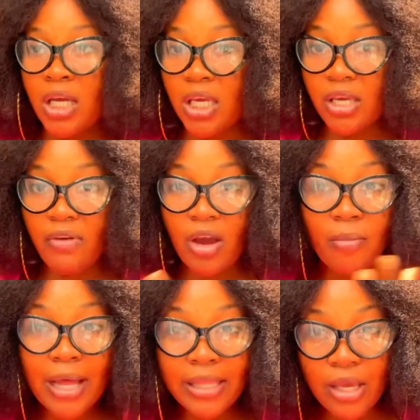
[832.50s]
If I
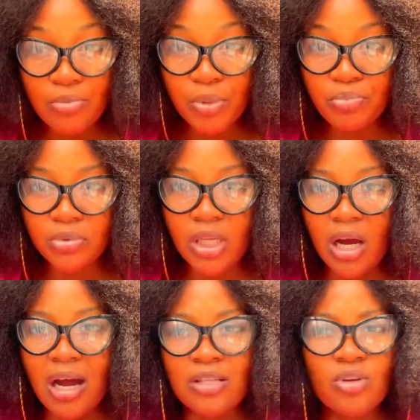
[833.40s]
come and tell you people
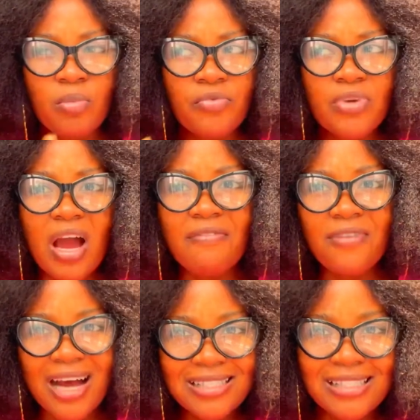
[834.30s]
now, and some of you have
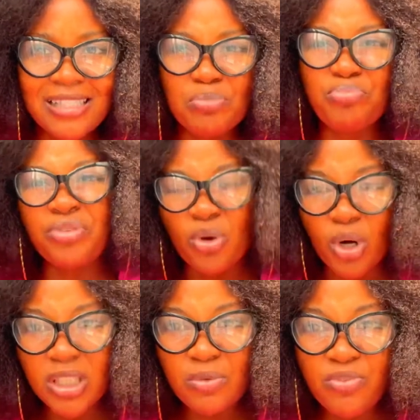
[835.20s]
had the
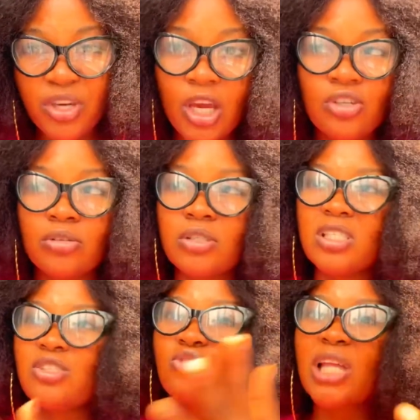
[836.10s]
pre-qualification, the
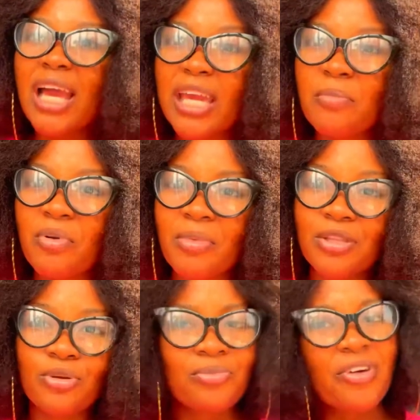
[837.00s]
thing should not gain
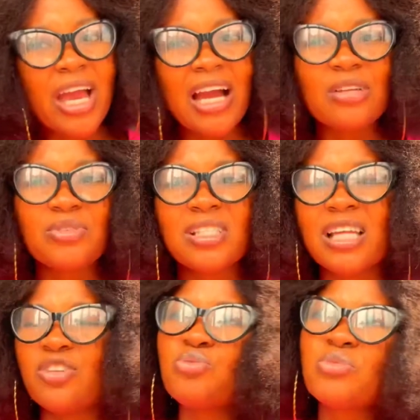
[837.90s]
momentum. Before I graduate
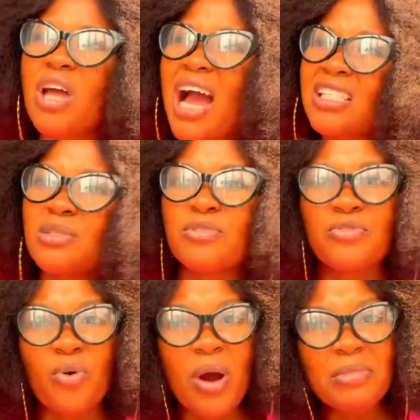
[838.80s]
now, they'll be asking me
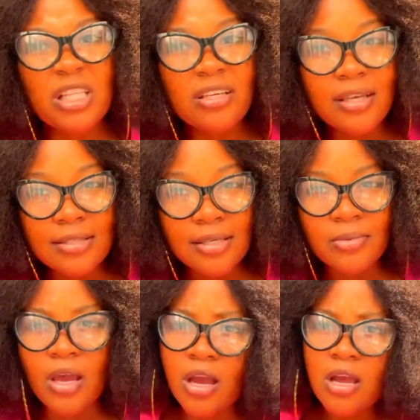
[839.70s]
for 1 million years
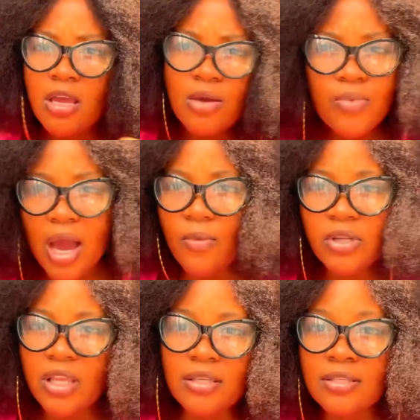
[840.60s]
experience. Where I
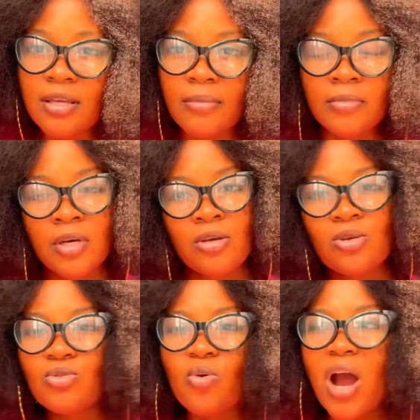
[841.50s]
want to take CM. So